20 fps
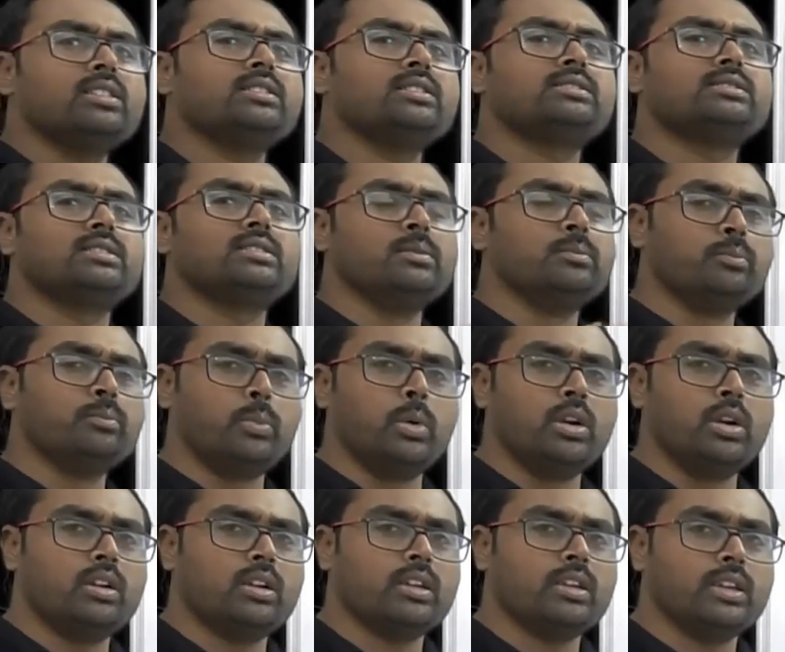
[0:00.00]
is
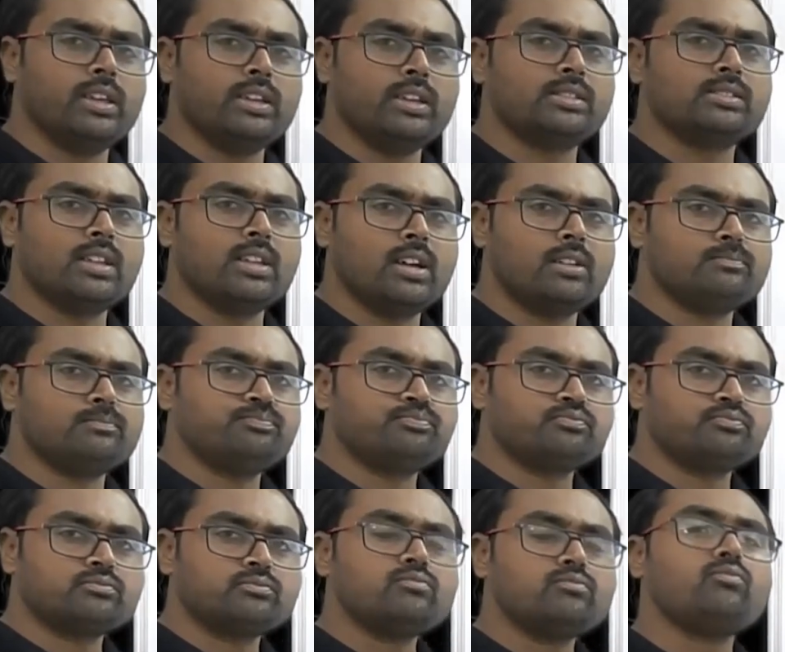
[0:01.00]
simple, is the
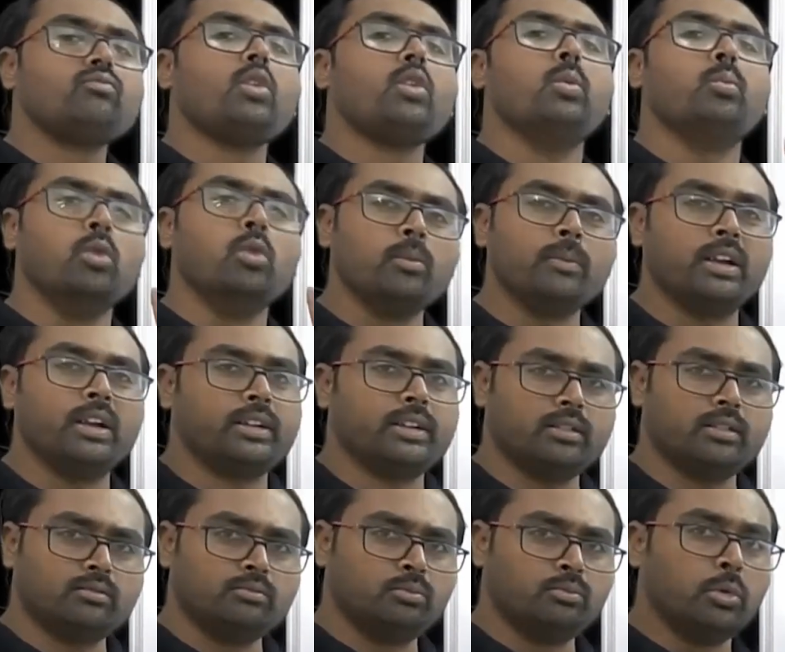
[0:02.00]
movement.
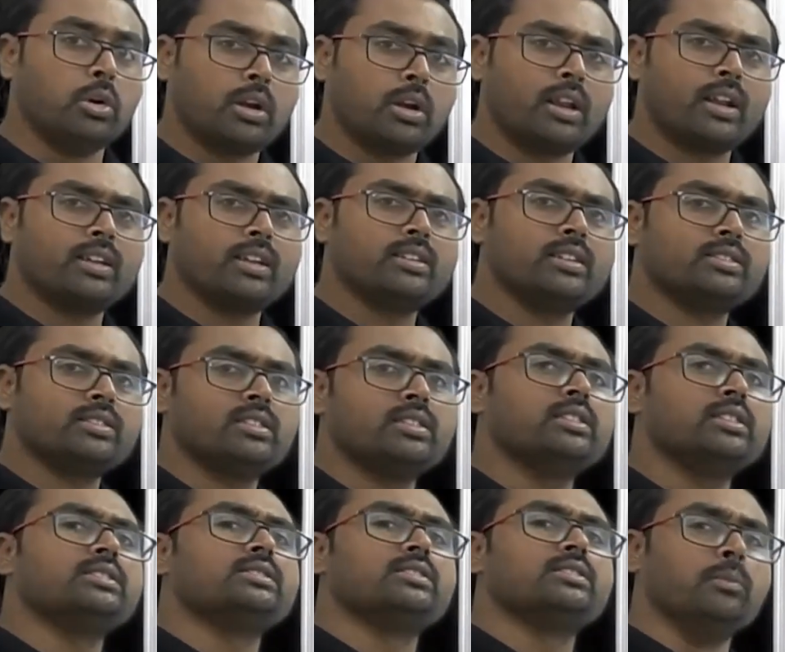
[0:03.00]
Polarization
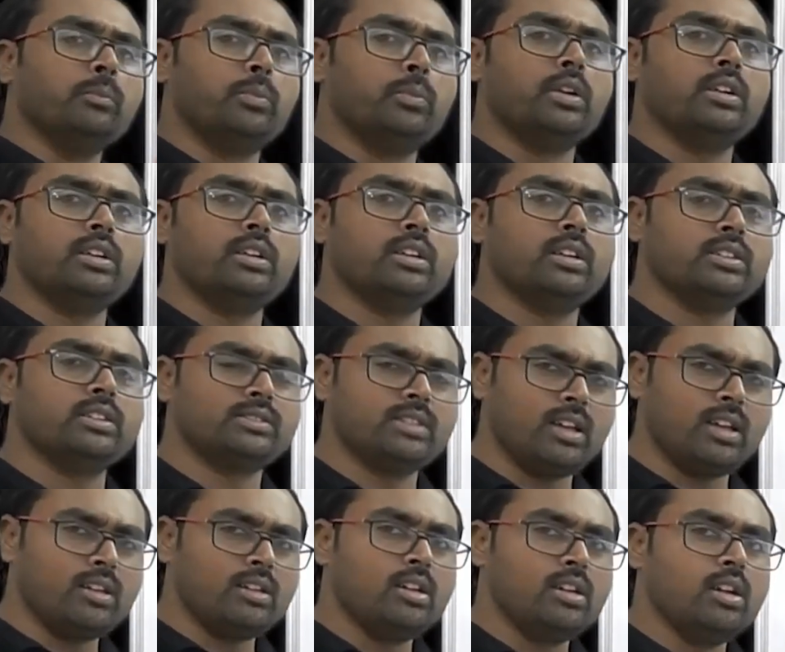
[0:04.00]
is simple, is
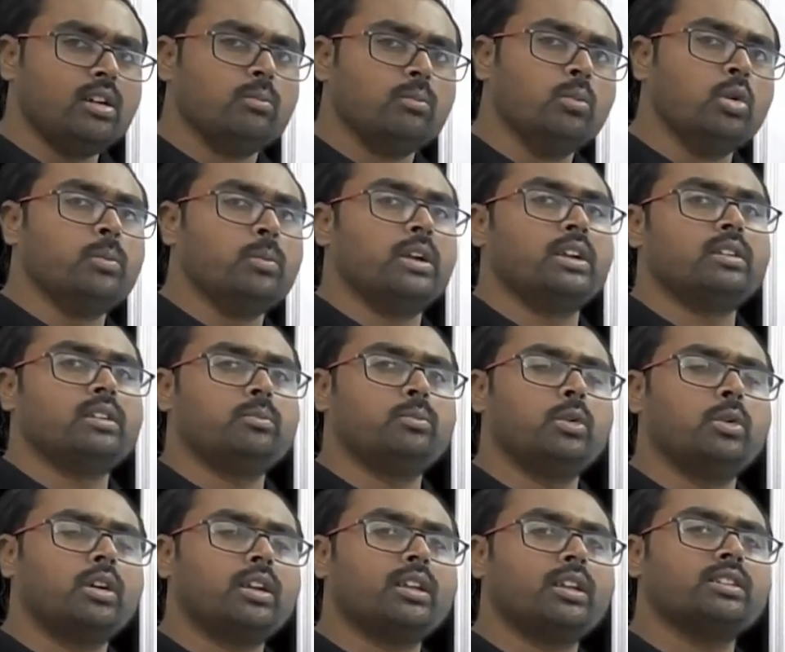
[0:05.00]
the movement.
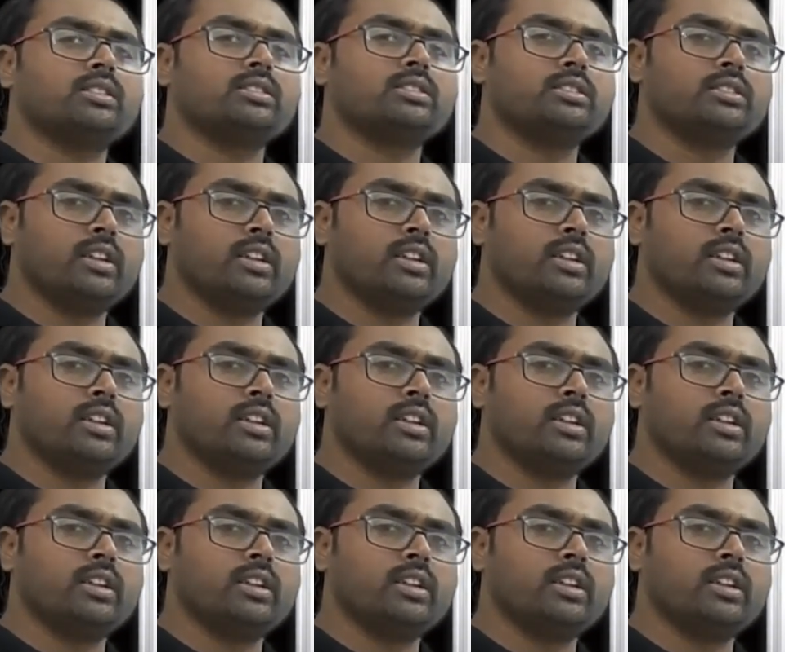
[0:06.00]
Polarization